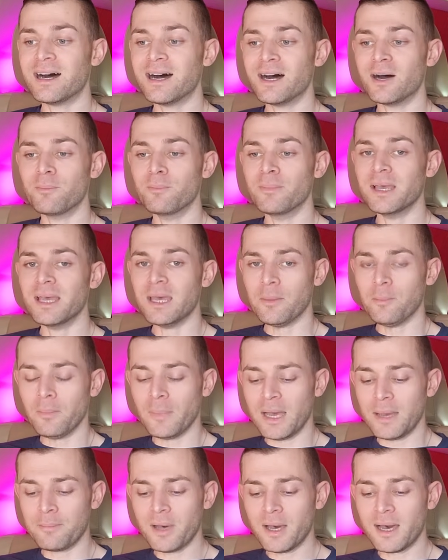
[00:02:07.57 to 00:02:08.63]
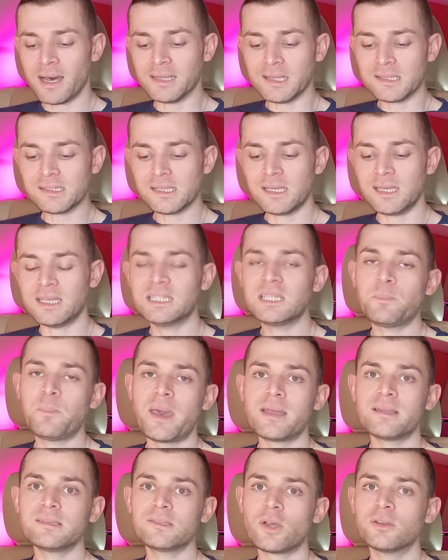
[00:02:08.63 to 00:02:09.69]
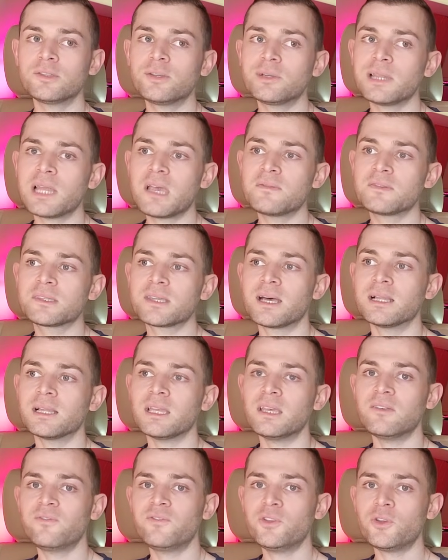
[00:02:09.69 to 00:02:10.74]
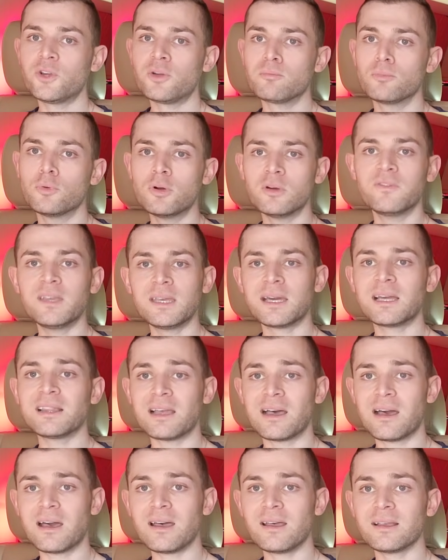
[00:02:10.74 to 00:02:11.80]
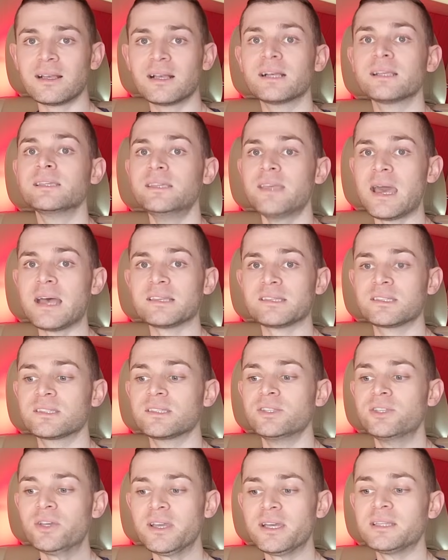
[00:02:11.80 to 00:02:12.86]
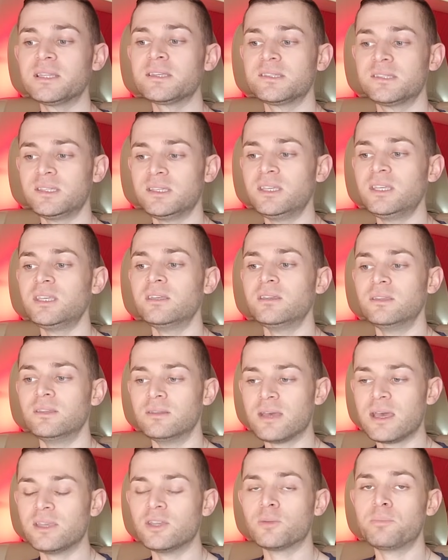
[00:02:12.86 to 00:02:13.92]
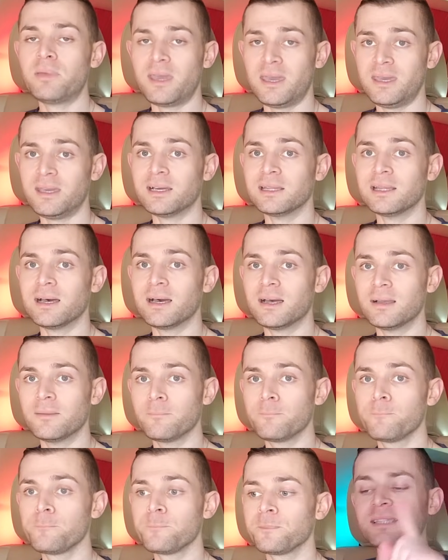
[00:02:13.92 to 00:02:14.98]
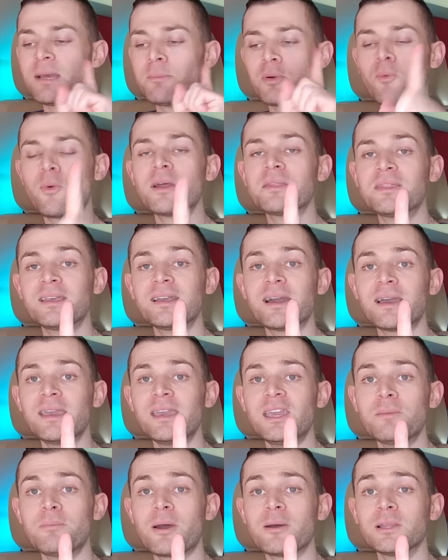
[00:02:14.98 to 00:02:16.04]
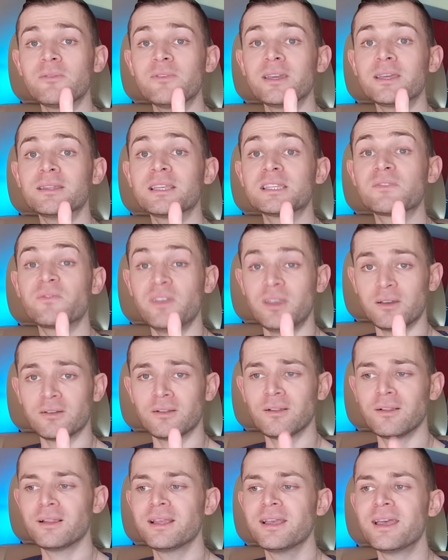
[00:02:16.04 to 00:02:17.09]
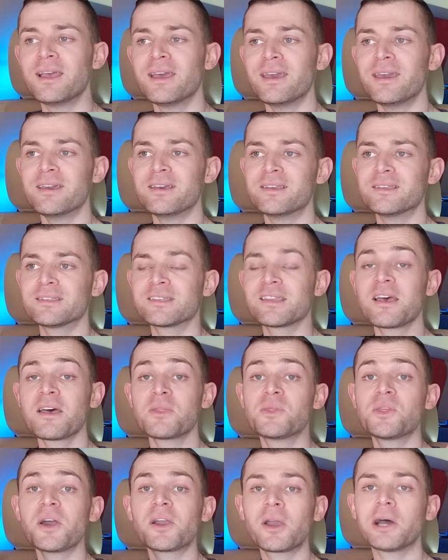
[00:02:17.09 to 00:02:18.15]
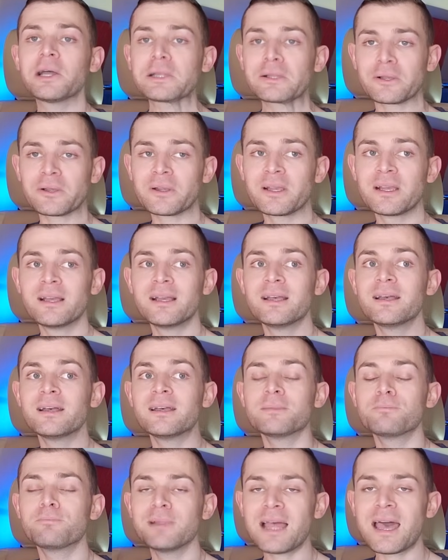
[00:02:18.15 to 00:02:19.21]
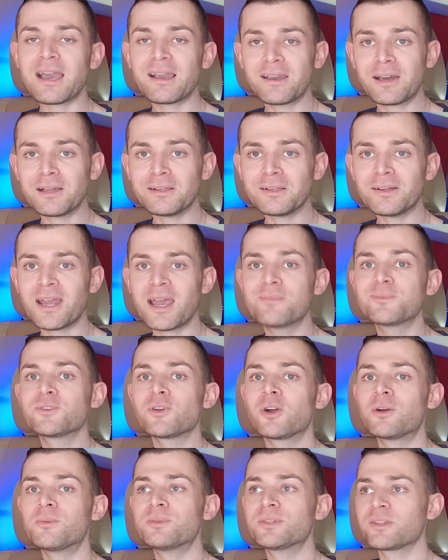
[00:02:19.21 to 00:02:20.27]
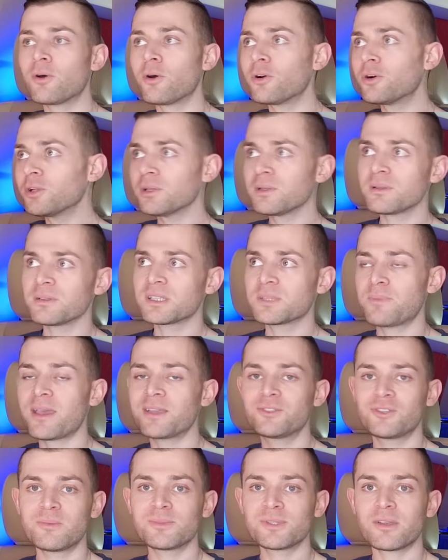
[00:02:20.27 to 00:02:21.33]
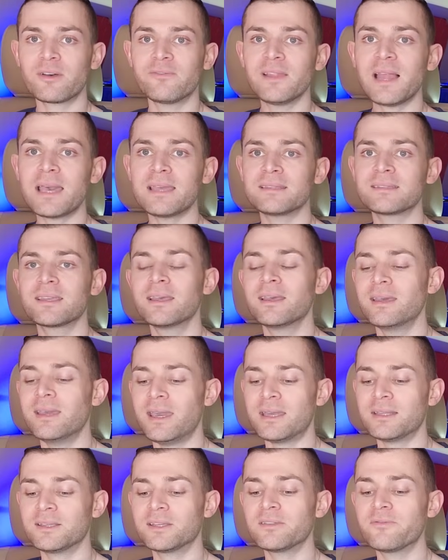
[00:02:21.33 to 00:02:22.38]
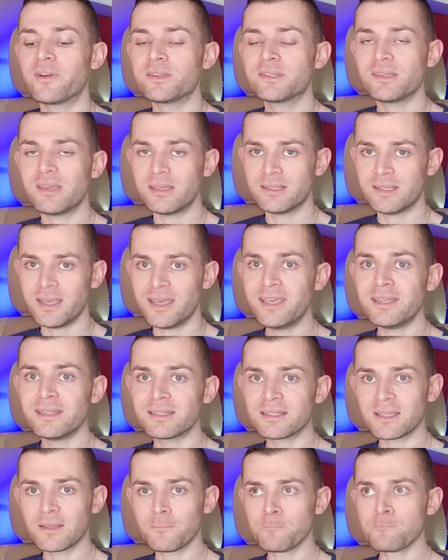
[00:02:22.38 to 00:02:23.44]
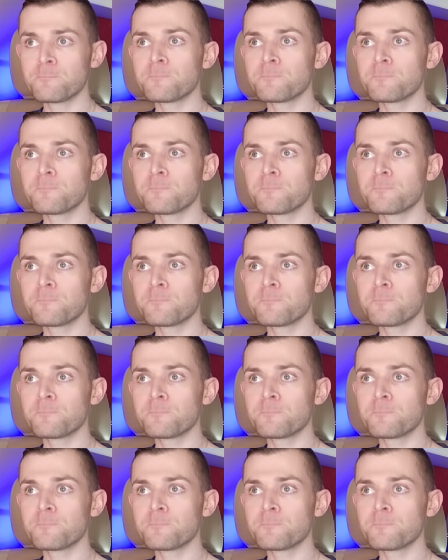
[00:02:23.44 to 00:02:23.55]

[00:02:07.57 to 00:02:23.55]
Um, But honestly, it depends on your lifestyle. If you're moving a lot, yes, you're gonna see that you're paying a lot. Number one thing I hate about living in this vehicle is the color. Black color absorbs all spectrums of light and converts it into heat.